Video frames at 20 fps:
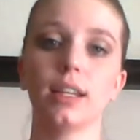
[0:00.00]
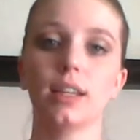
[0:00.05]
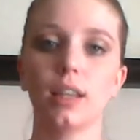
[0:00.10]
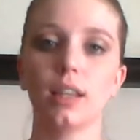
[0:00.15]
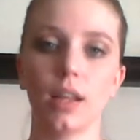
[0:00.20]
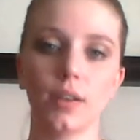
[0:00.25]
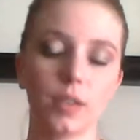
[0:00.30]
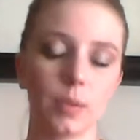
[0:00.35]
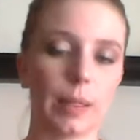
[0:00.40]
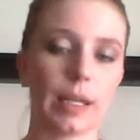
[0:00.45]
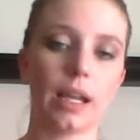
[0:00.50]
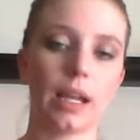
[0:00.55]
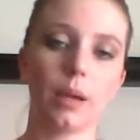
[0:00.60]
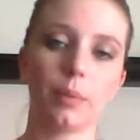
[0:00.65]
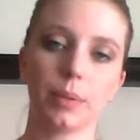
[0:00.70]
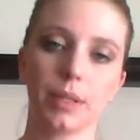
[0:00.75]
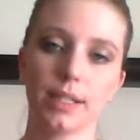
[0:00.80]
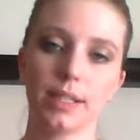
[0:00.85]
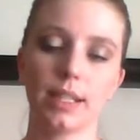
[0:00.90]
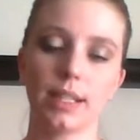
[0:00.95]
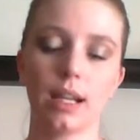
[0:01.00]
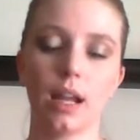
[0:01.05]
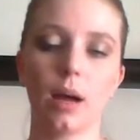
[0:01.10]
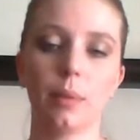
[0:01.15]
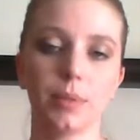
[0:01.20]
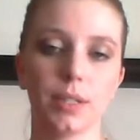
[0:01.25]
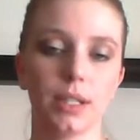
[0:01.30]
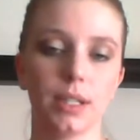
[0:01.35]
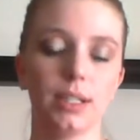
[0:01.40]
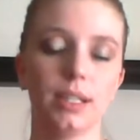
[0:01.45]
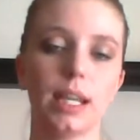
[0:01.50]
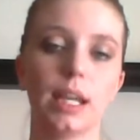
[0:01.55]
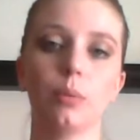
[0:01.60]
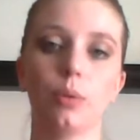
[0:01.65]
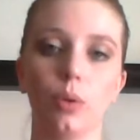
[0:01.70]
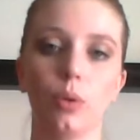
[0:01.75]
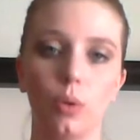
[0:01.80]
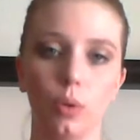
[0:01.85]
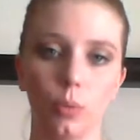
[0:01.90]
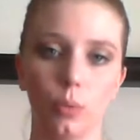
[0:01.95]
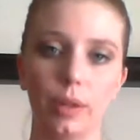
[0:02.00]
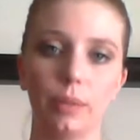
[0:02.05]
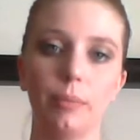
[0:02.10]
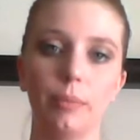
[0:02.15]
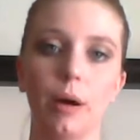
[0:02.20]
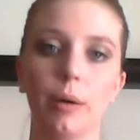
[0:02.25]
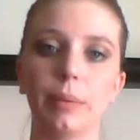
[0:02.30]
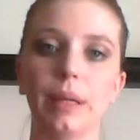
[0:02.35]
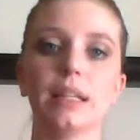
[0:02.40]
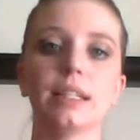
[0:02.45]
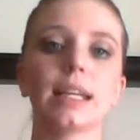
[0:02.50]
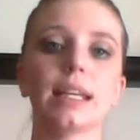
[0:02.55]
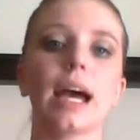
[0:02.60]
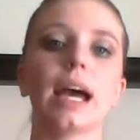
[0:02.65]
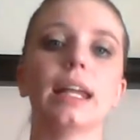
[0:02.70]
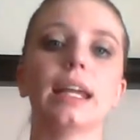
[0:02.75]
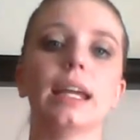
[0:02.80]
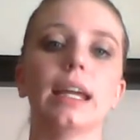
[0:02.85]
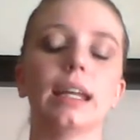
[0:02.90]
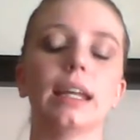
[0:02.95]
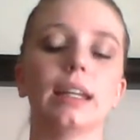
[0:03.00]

He loves being able to sit up to the table with mommy and daddy,